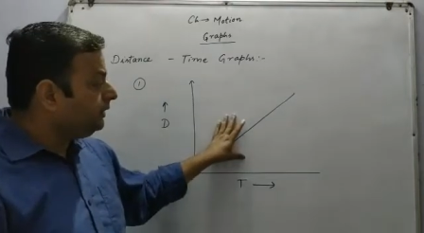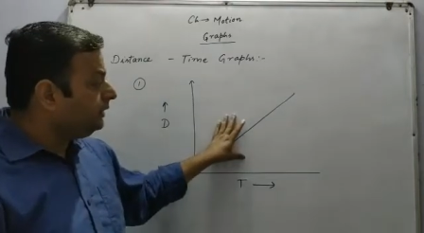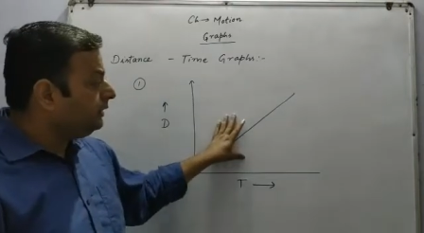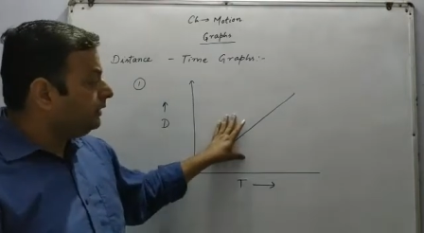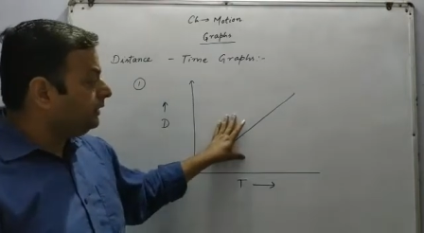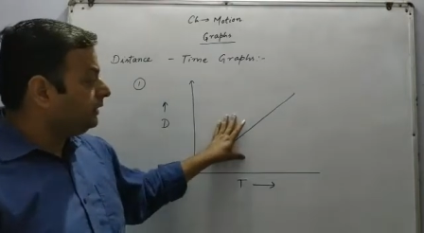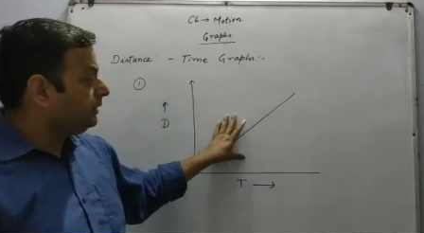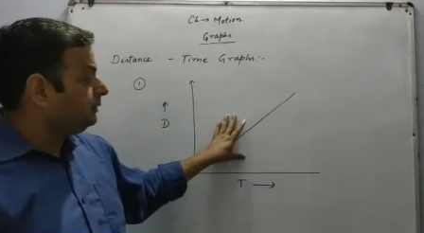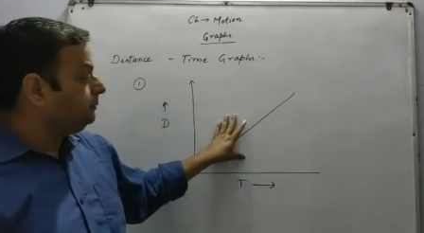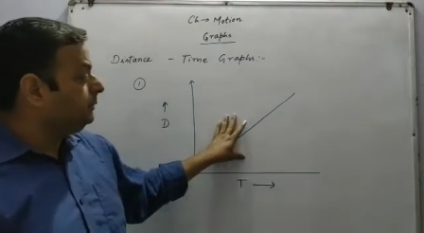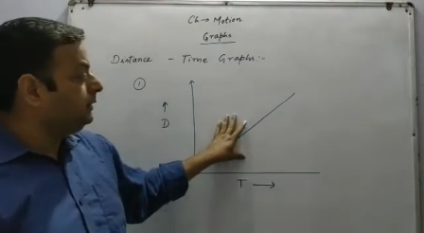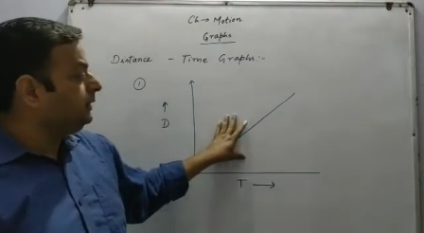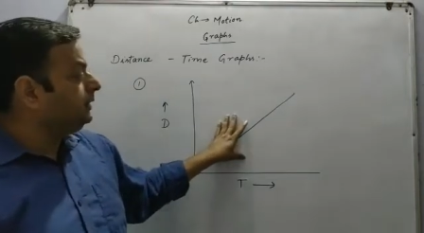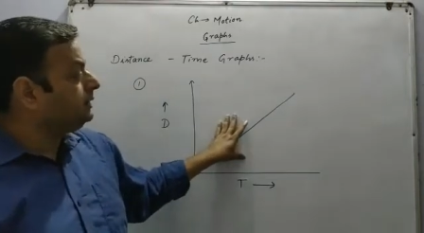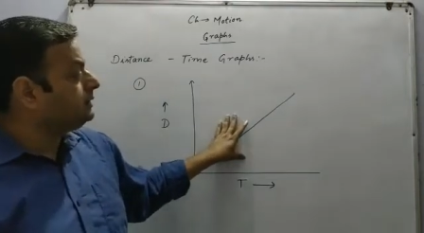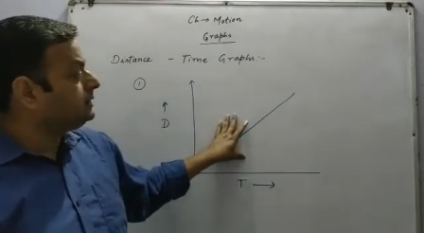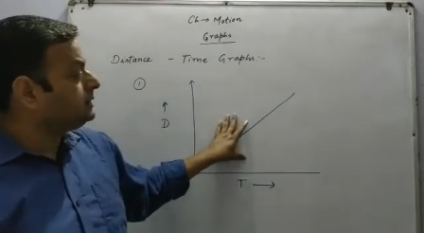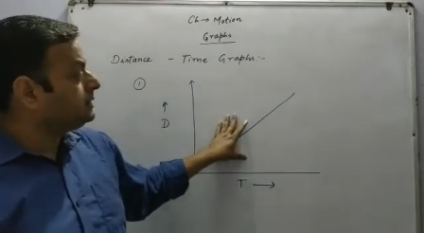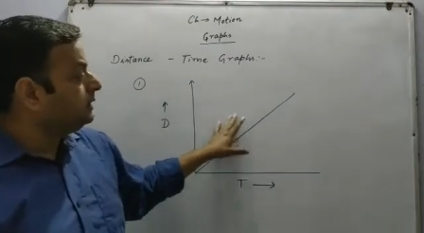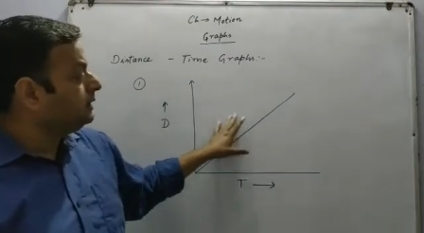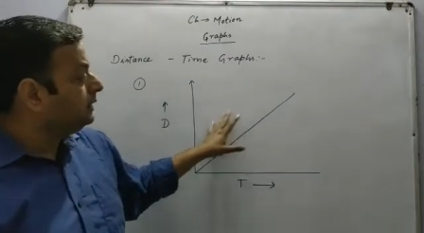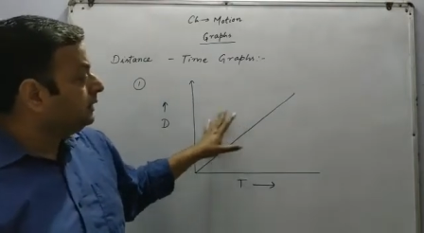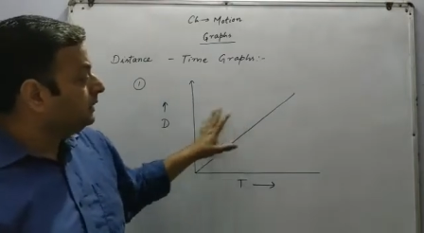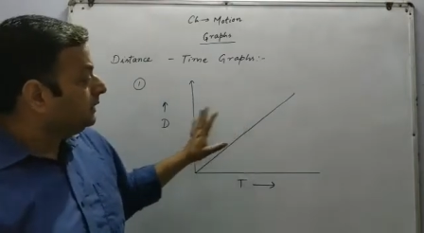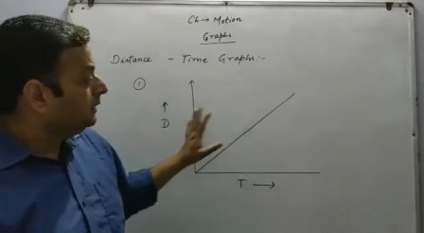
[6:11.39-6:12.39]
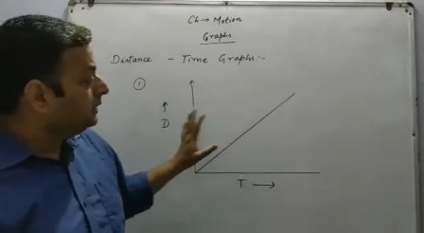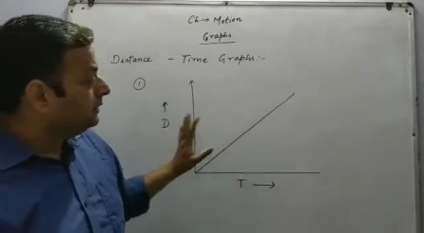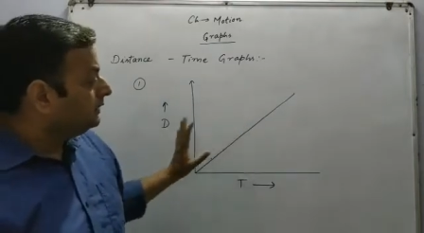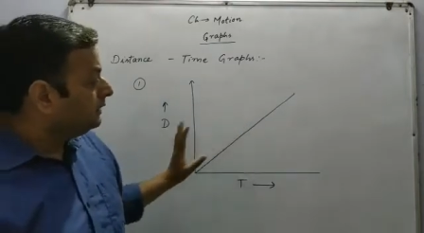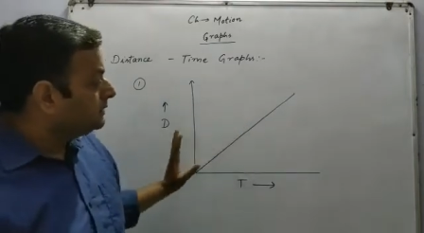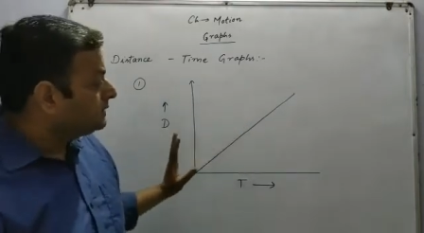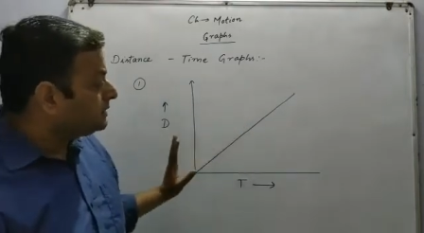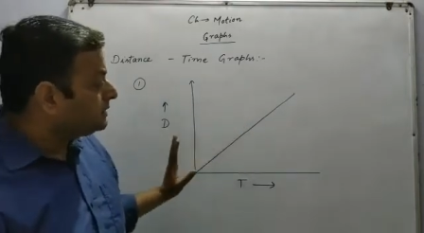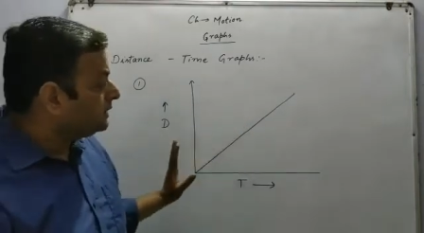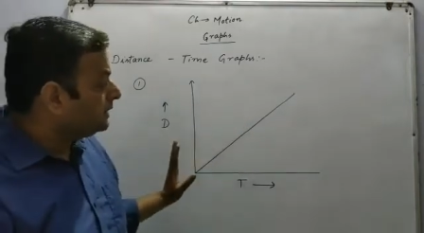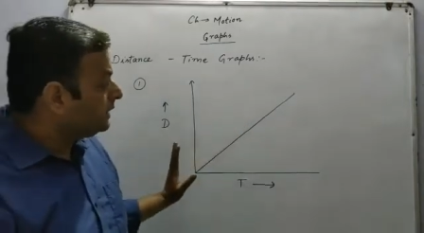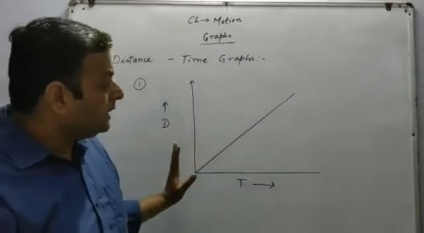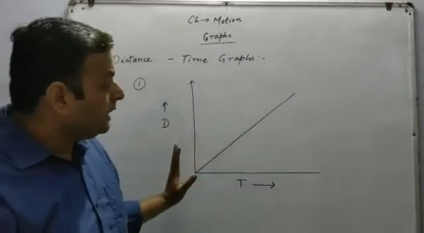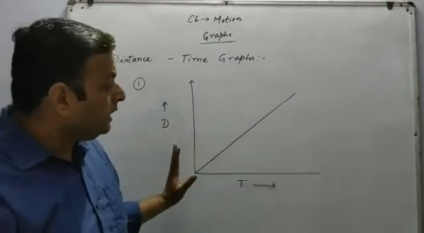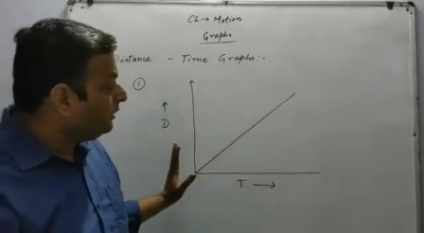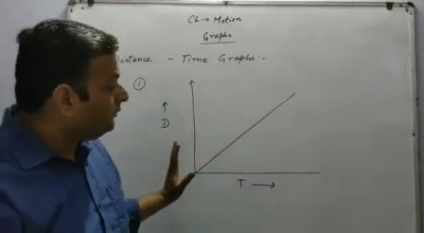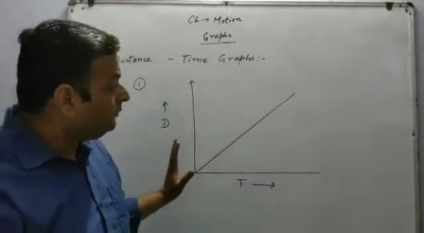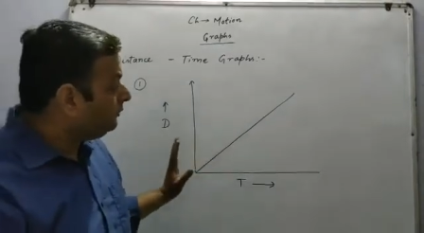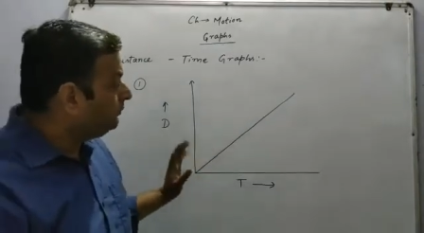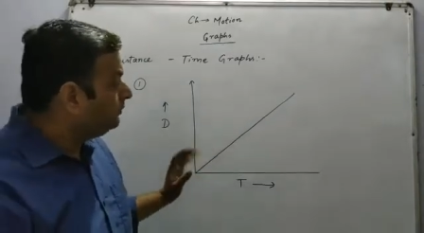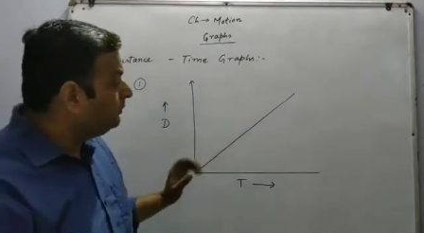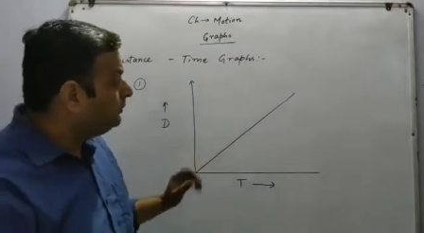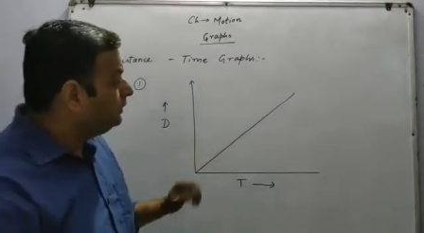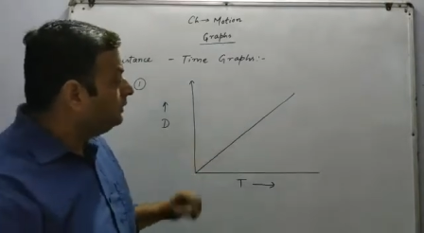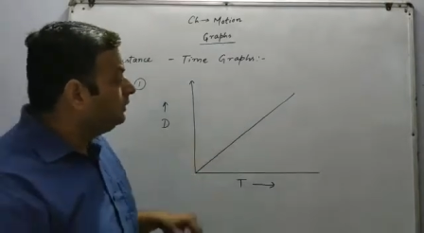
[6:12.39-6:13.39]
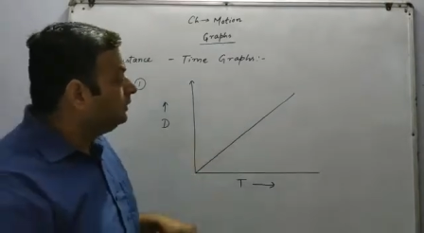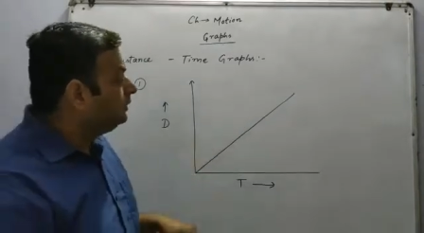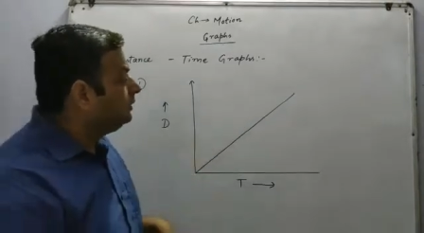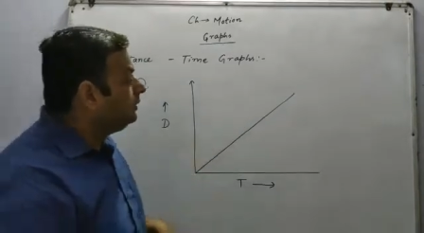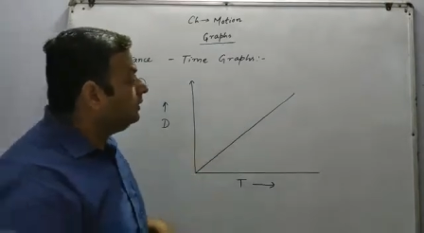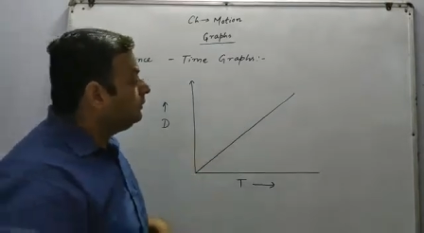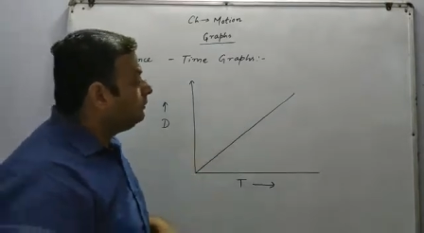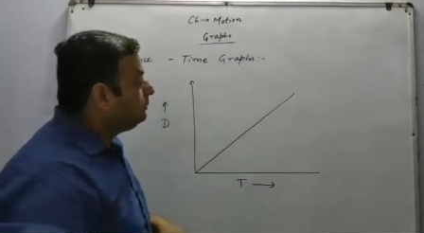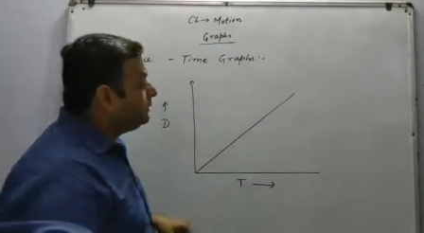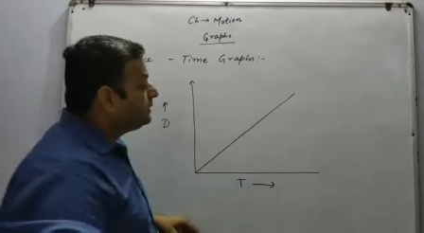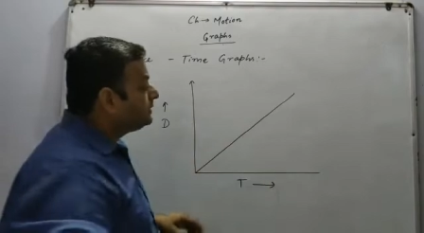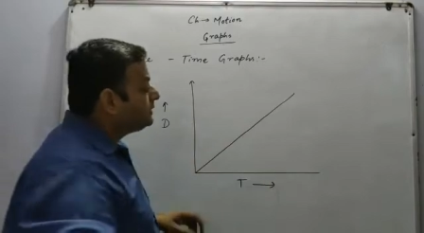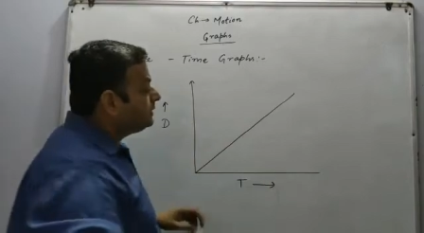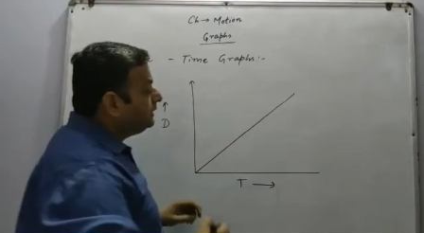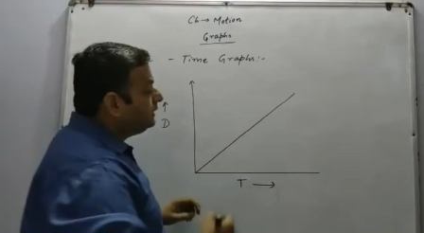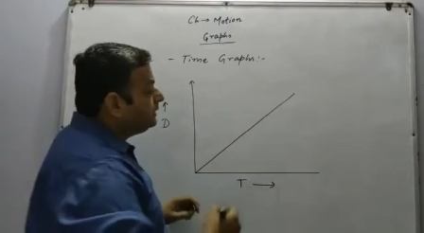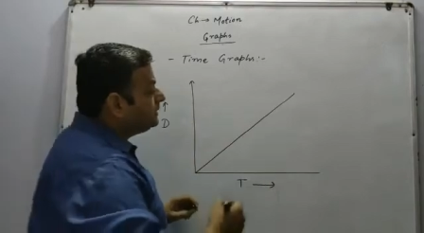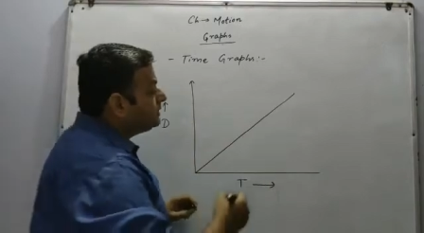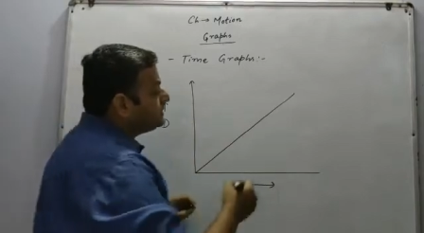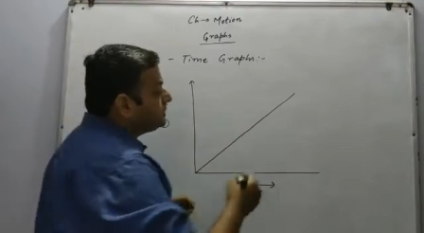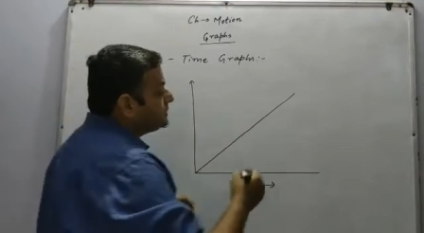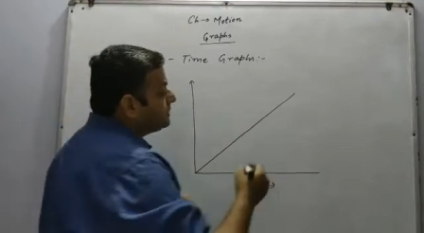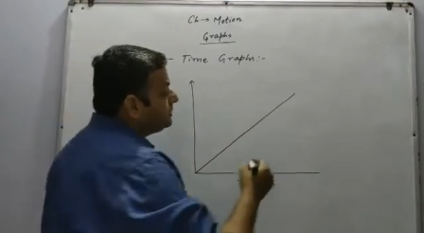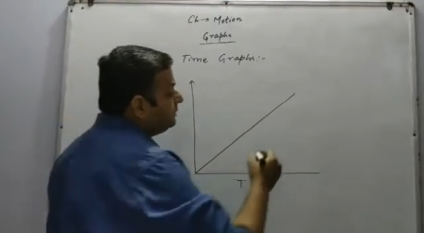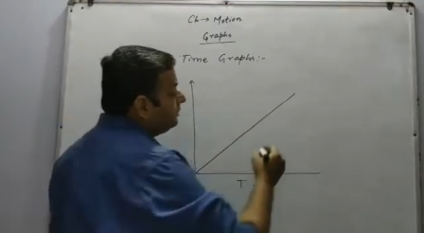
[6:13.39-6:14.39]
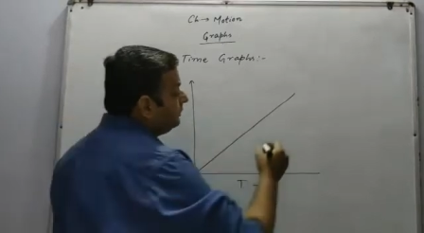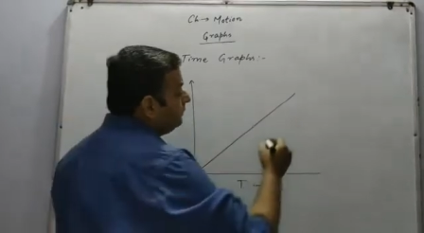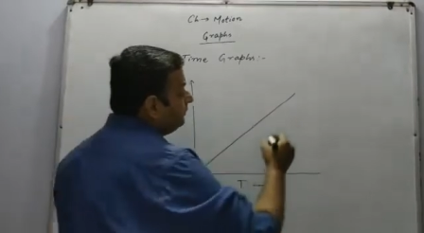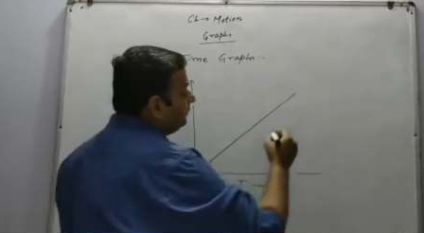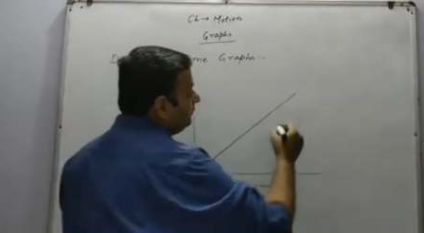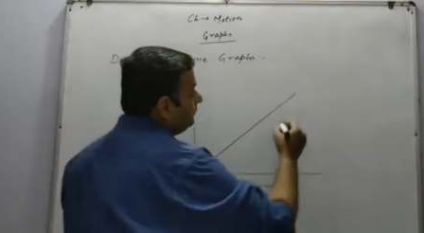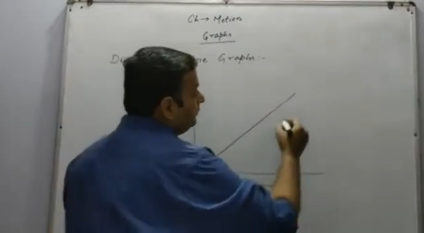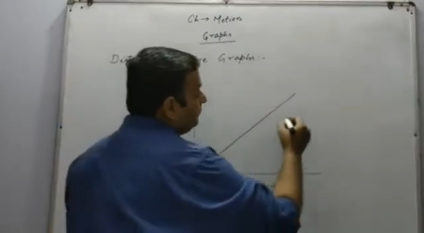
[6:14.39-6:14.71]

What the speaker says: It means this graph represents